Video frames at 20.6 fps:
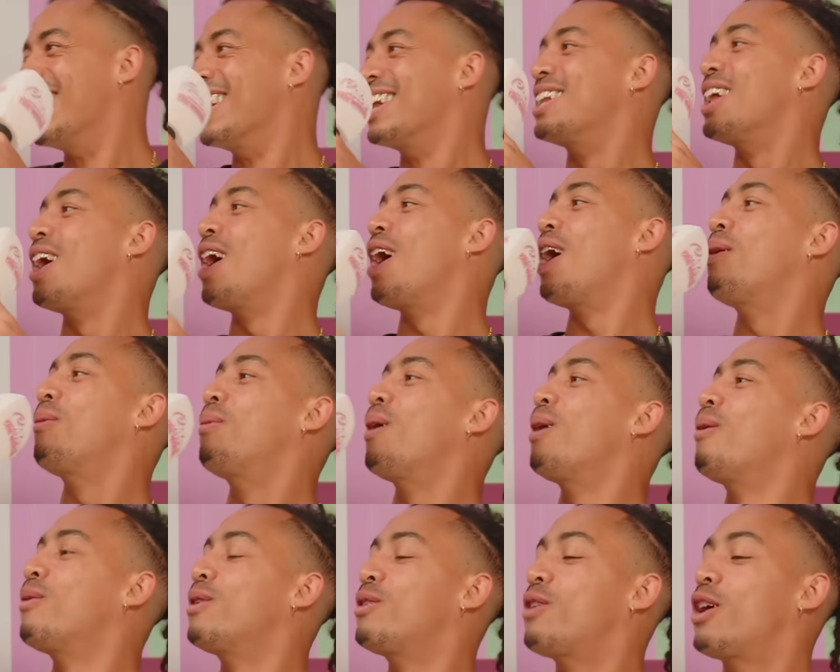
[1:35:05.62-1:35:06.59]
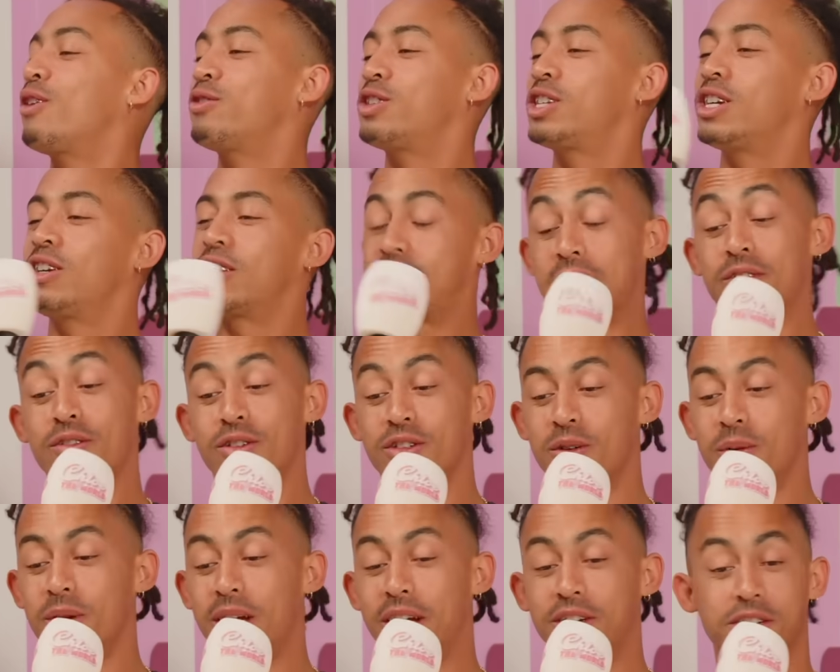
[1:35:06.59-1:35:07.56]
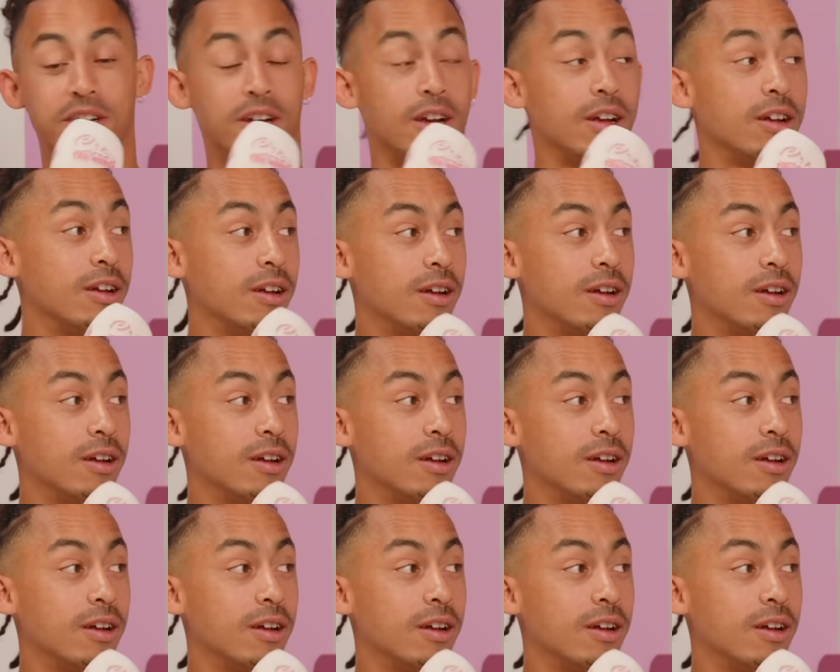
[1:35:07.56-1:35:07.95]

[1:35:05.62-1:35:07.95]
No, but on a serious level, though, we actually are.